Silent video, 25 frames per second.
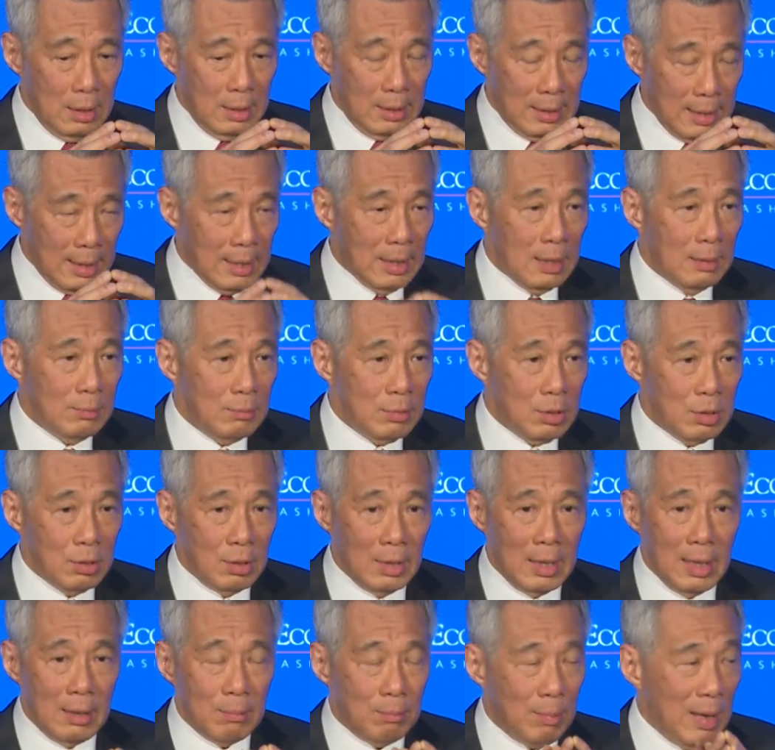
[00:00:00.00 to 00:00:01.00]
terms,
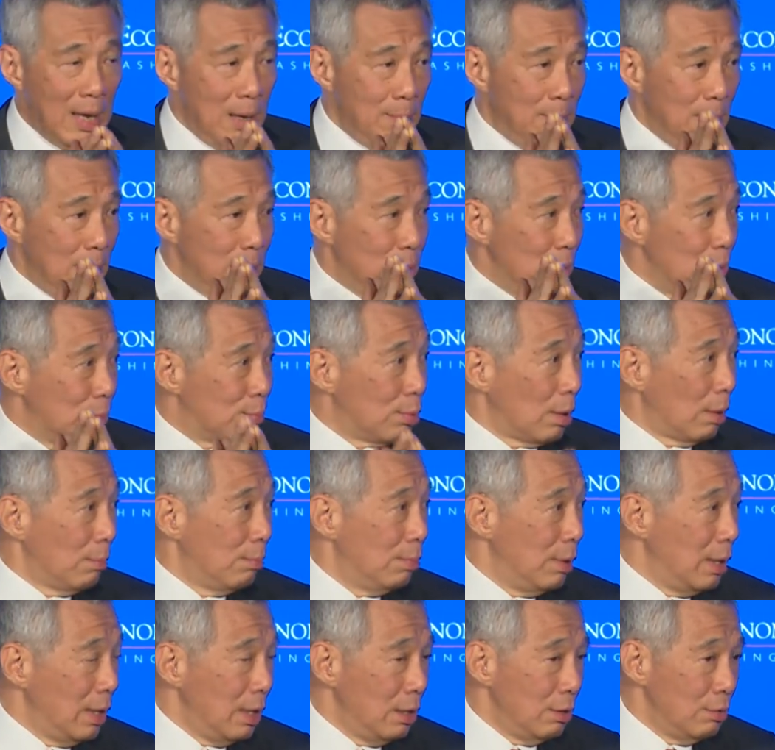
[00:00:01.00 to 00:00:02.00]
you can pay people
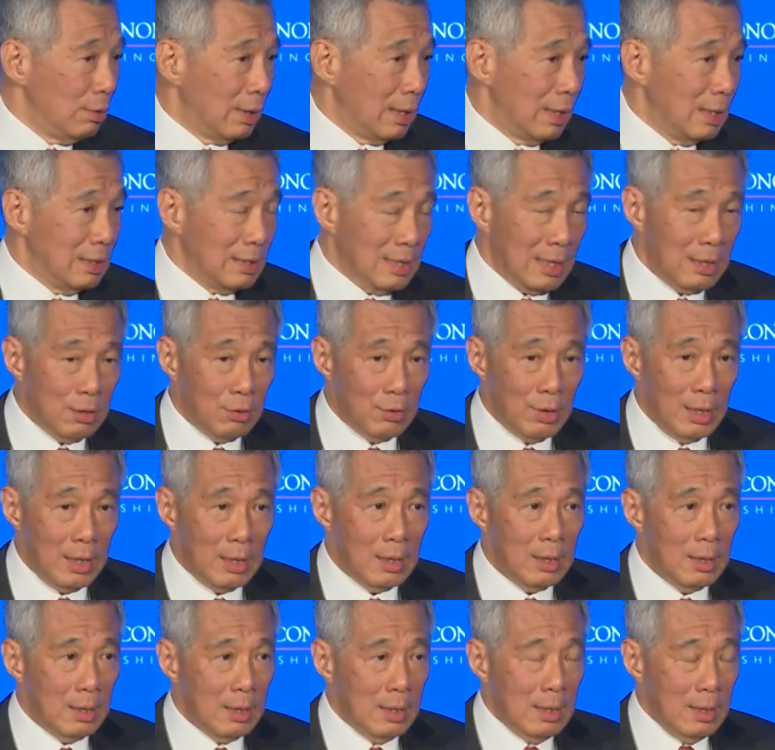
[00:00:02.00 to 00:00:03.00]
properly, you can generate
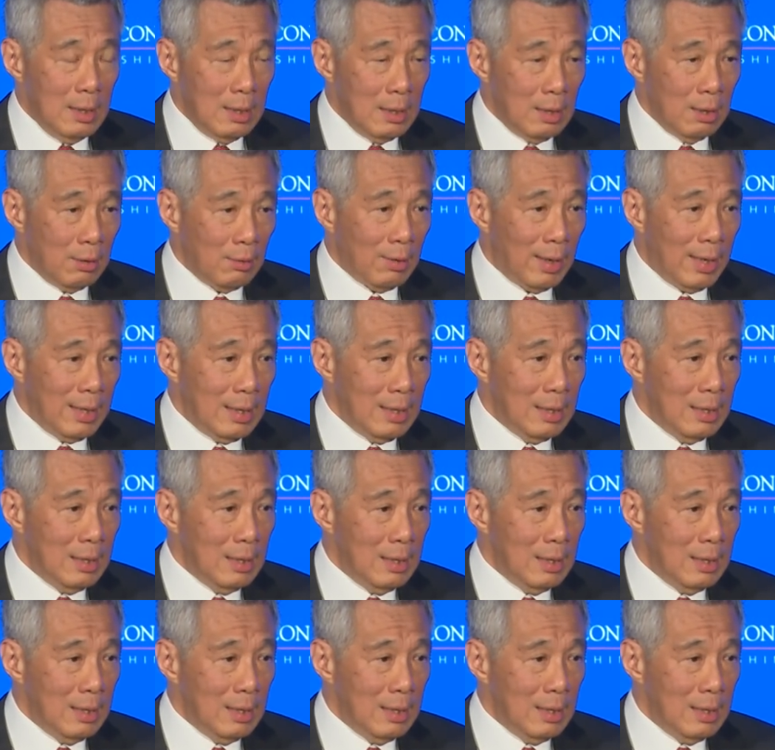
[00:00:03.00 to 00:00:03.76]
the right